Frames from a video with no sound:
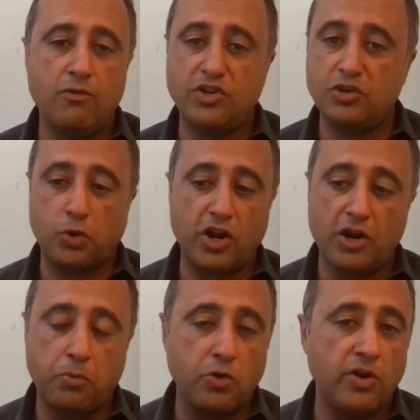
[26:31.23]
We just put out
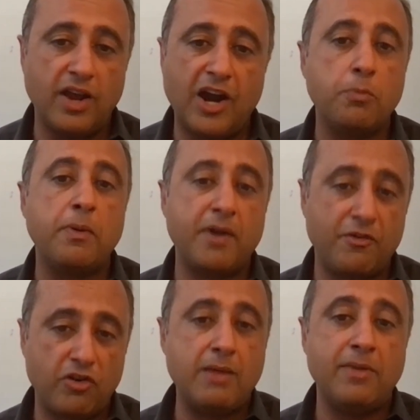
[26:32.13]
a report on how to
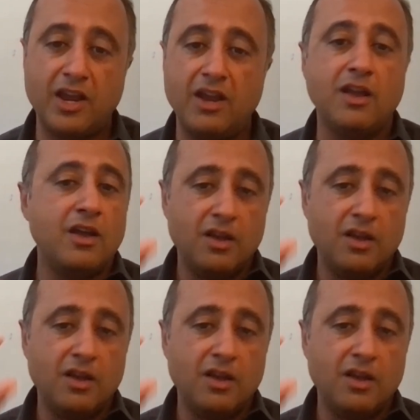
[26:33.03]
prepare for M&A.